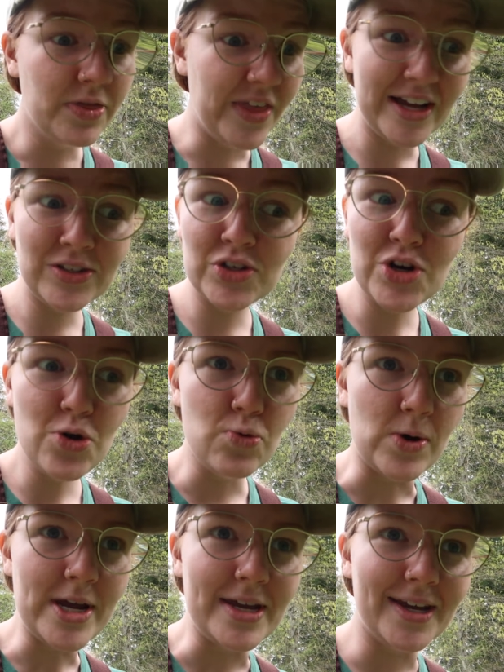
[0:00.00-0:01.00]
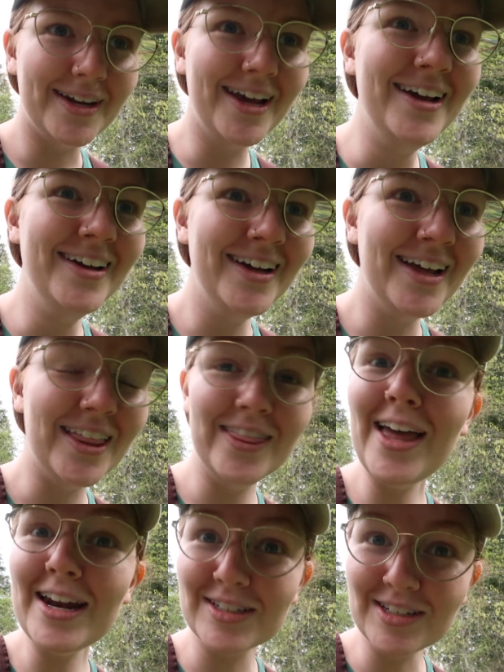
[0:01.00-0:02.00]
that's no weed.
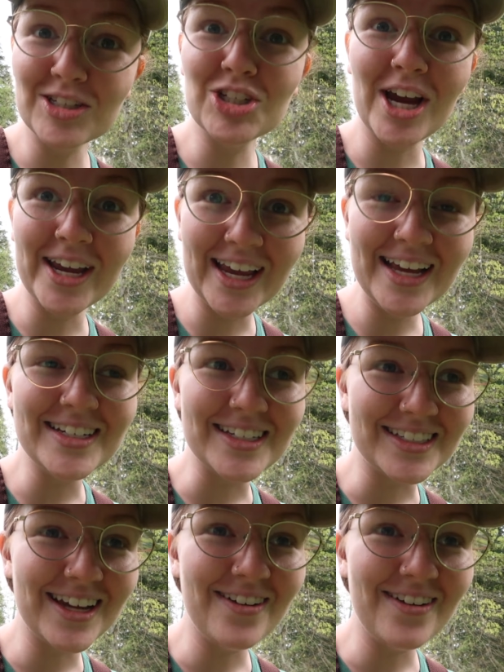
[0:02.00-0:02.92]
That is a gigantic